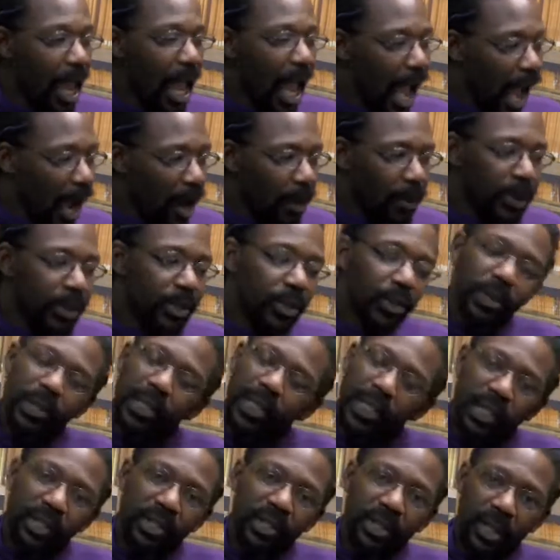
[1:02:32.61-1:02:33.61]
how would you
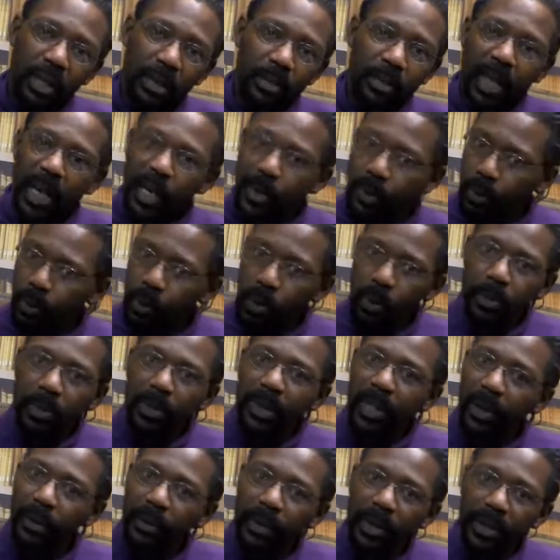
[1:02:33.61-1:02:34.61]
teach them how to role
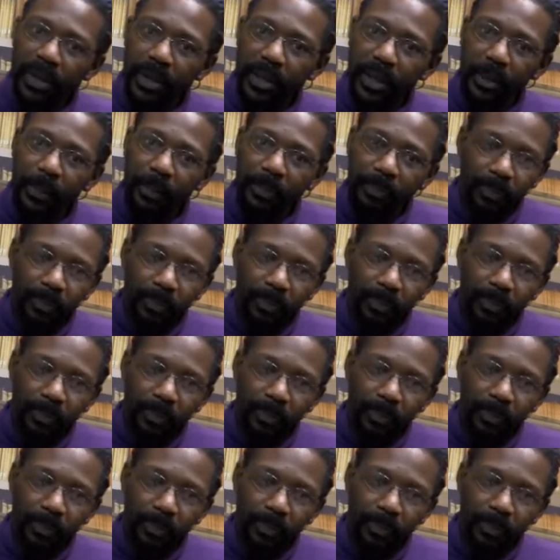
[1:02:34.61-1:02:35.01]
play with you?